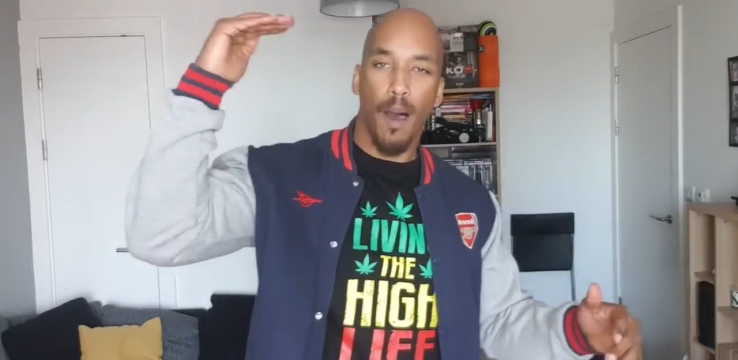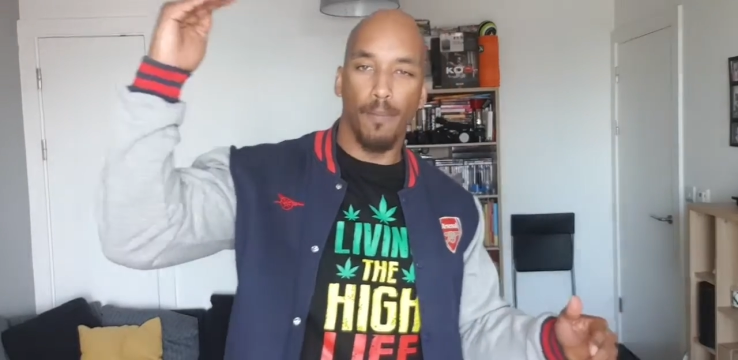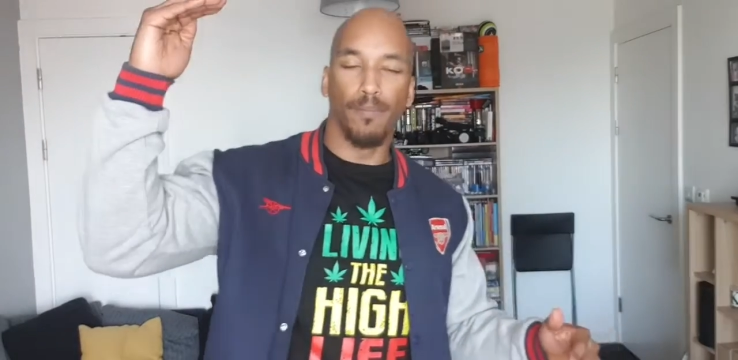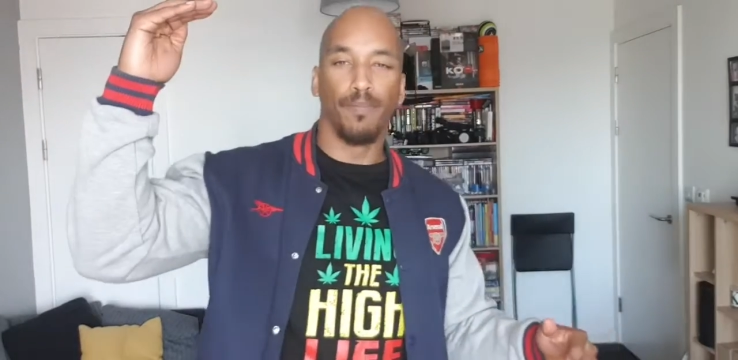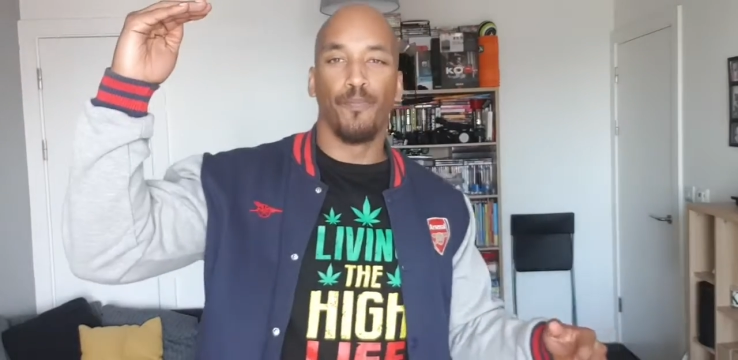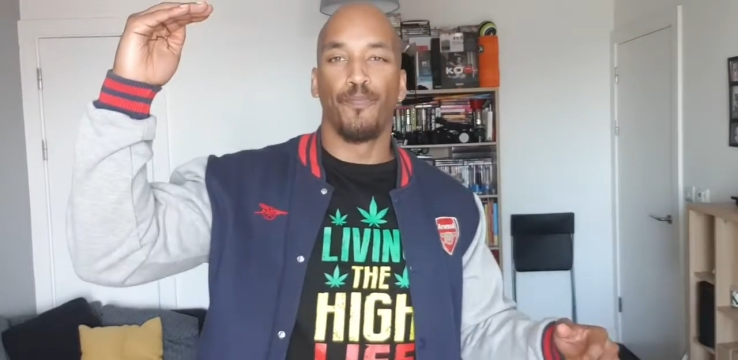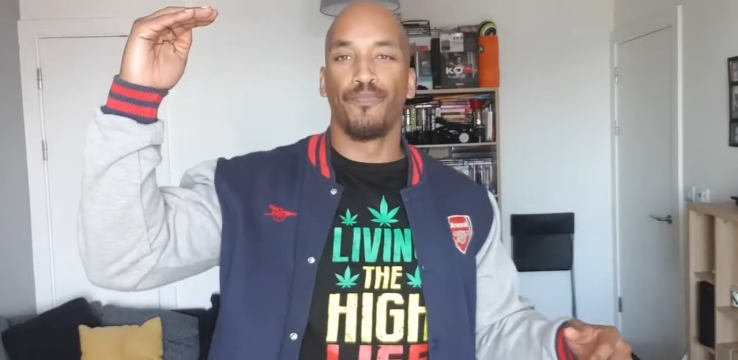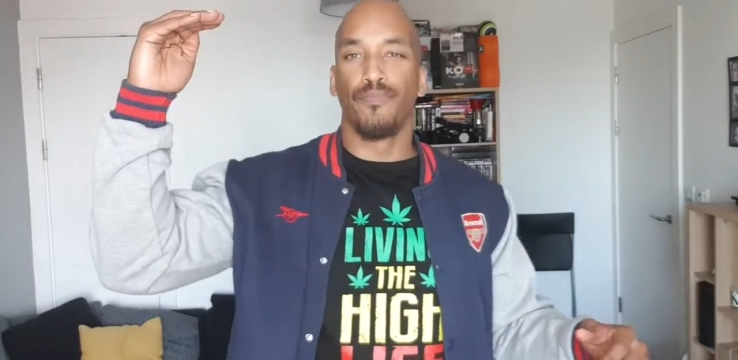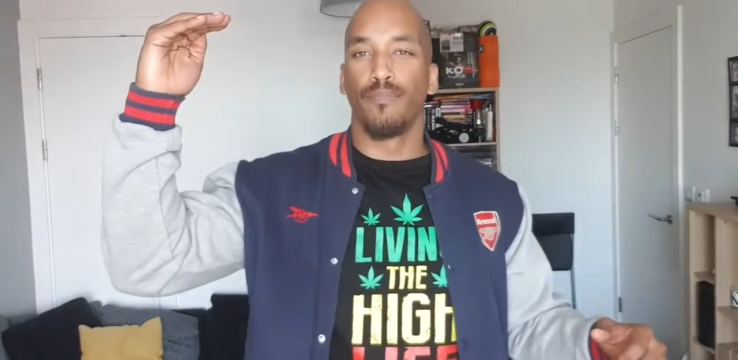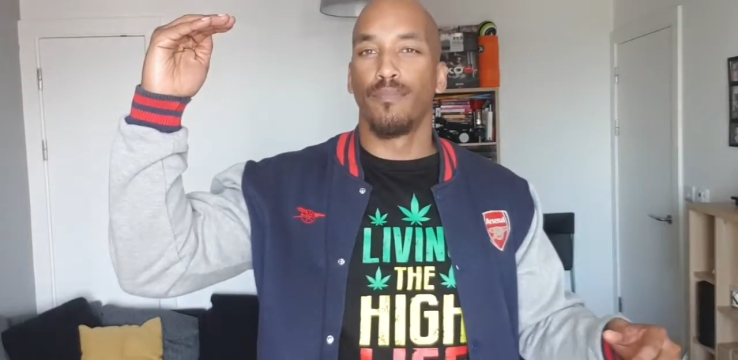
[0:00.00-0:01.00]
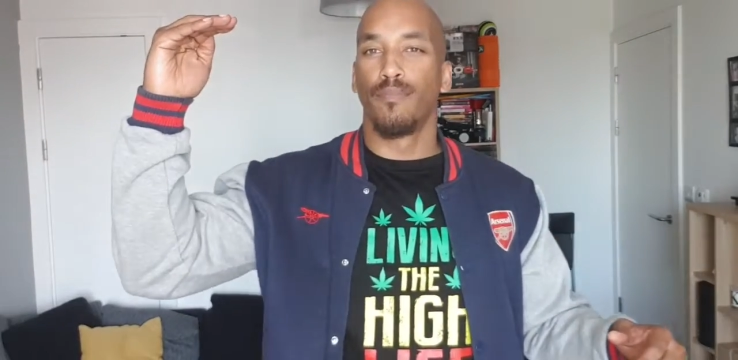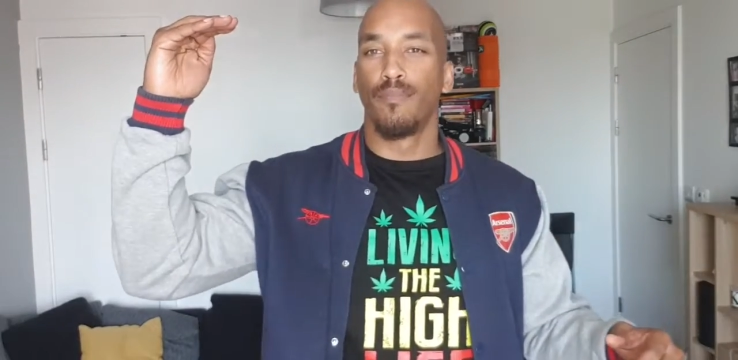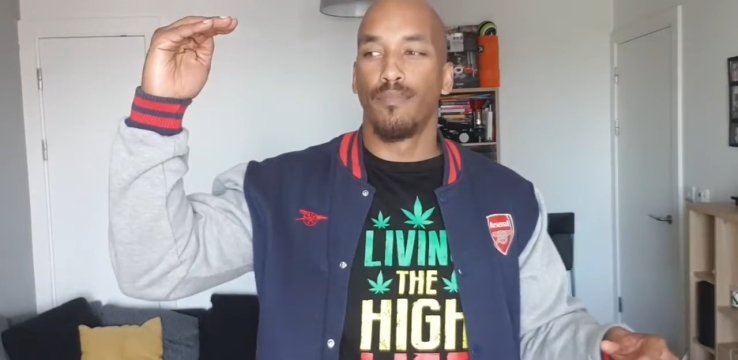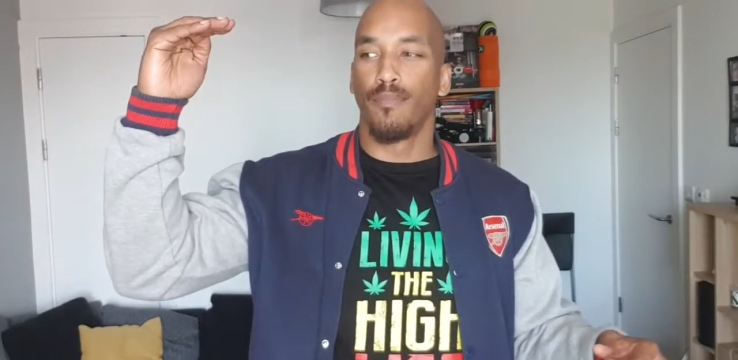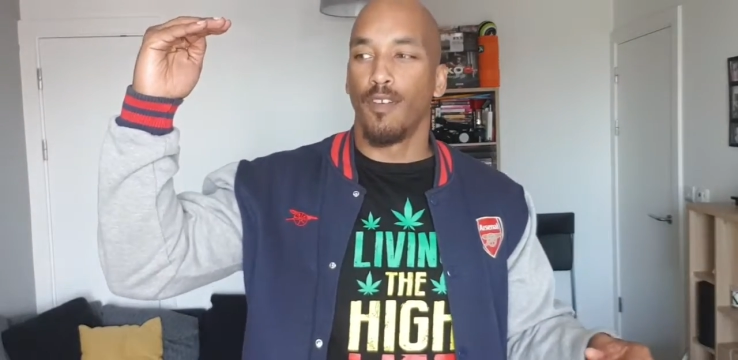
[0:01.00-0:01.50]
up.
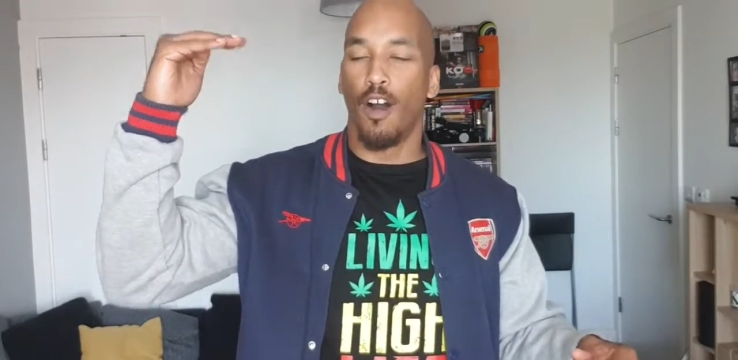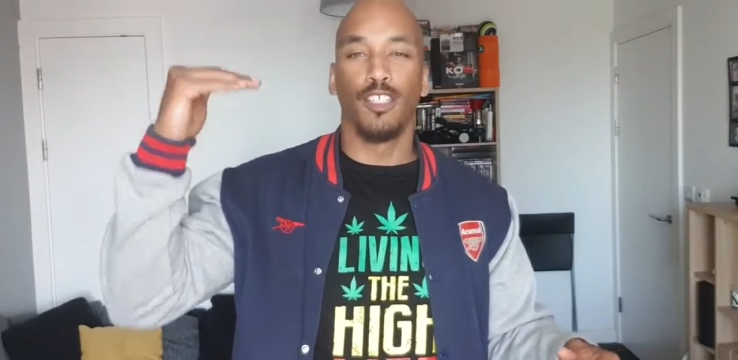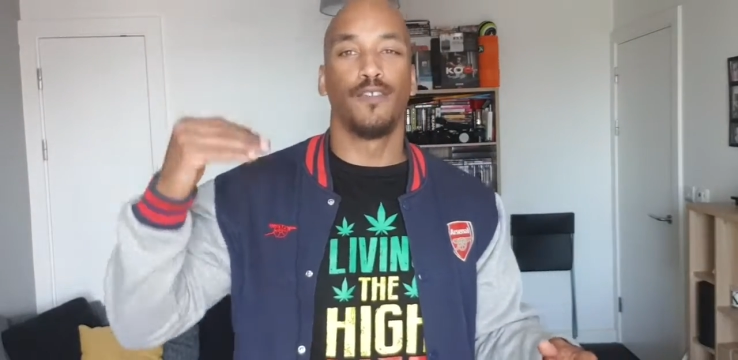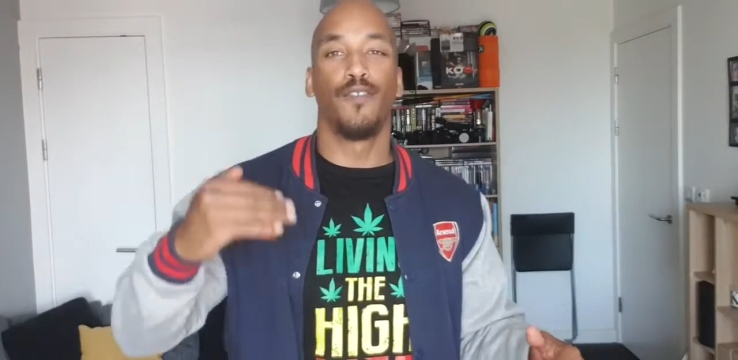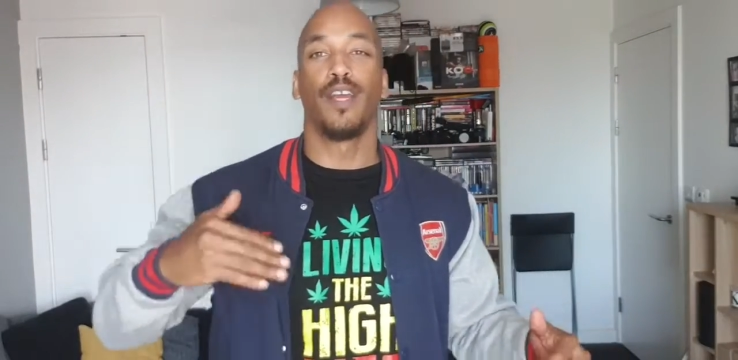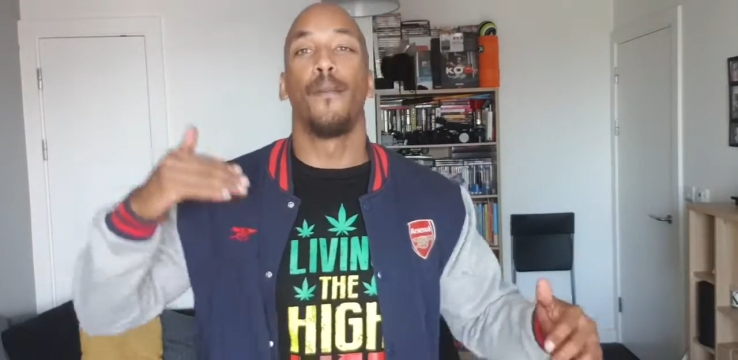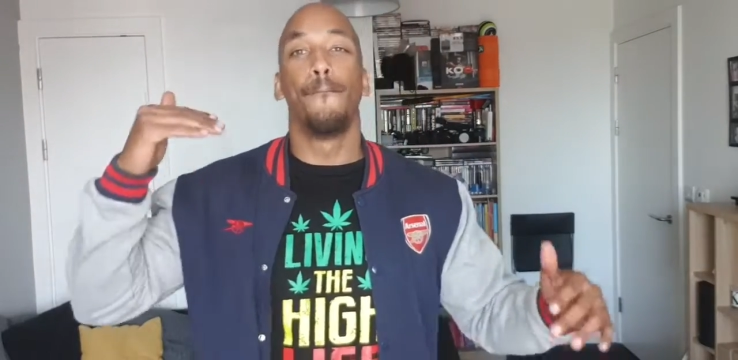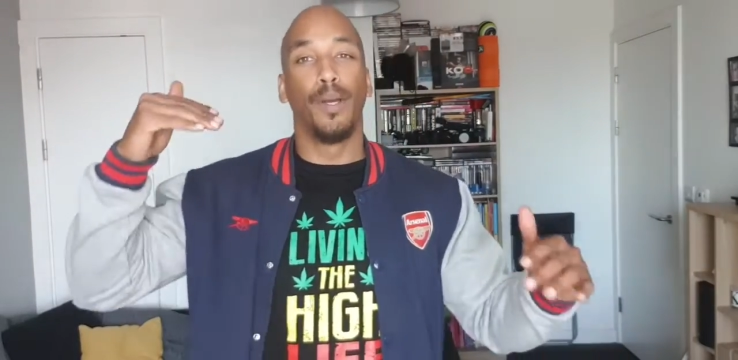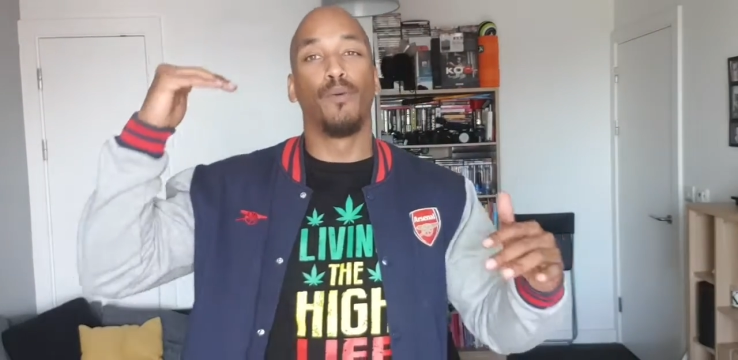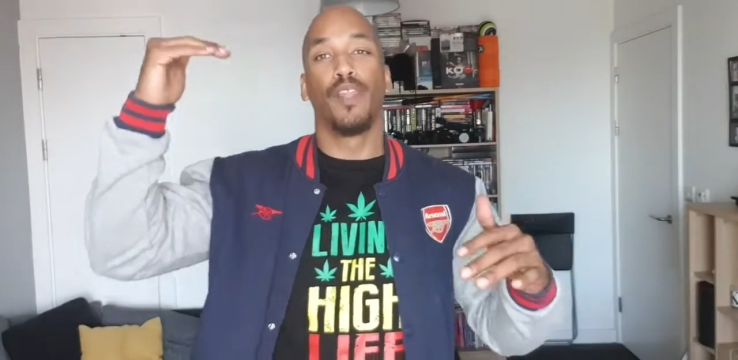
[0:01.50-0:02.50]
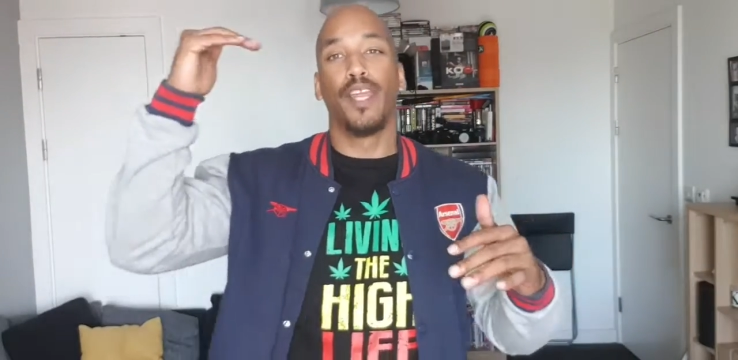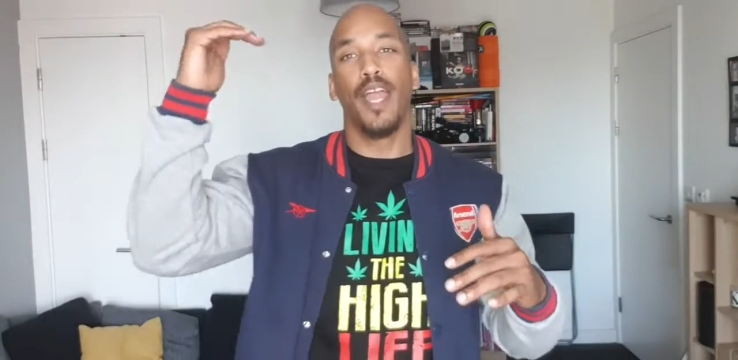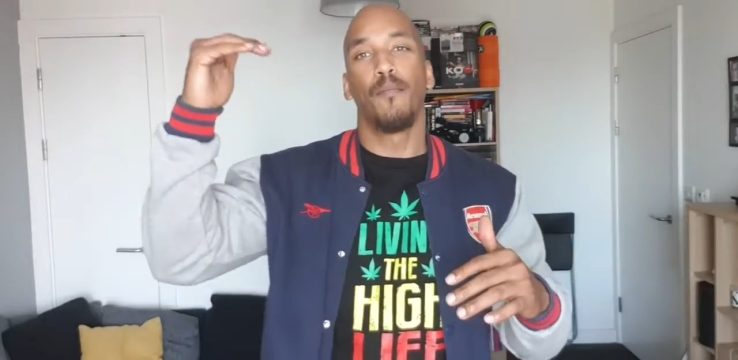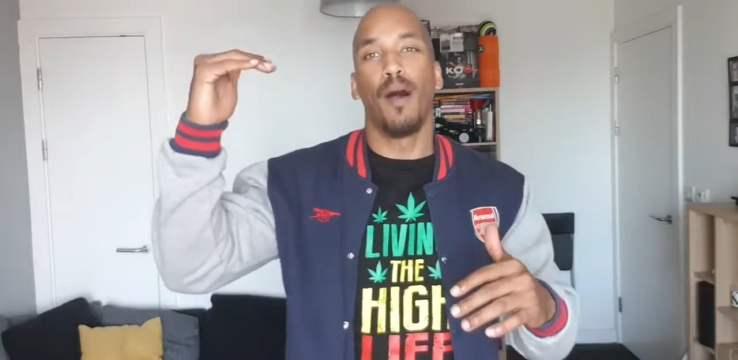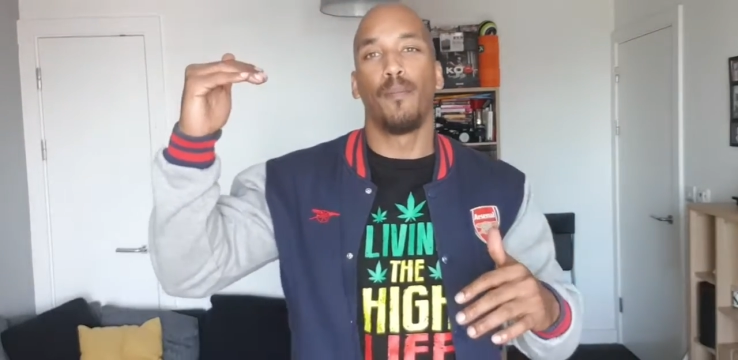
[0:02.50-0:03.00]
Arsene Wenger built the
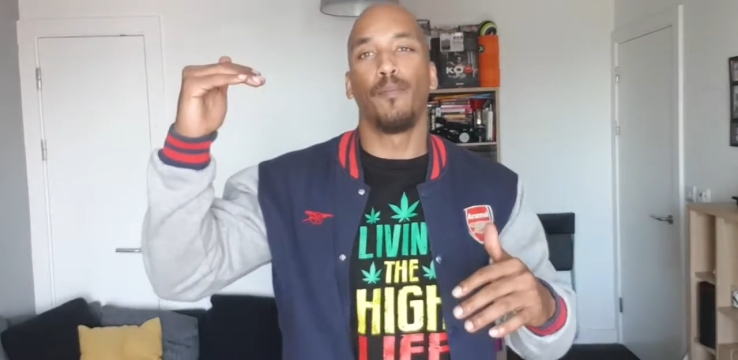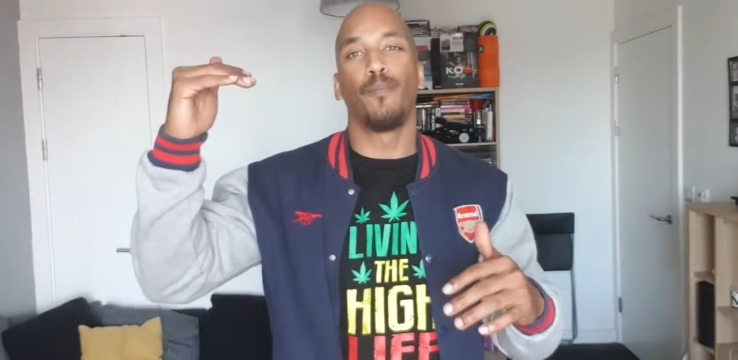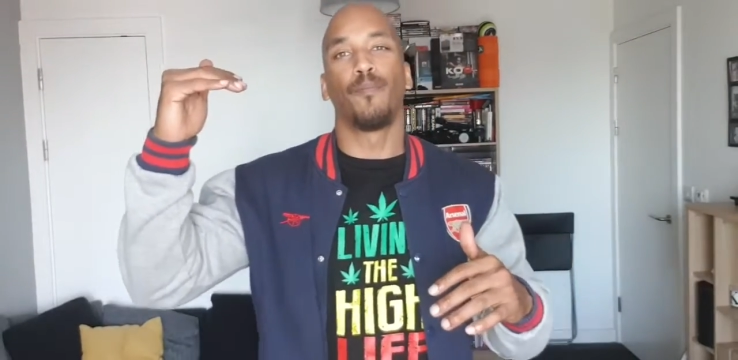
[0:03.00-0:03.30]
game up,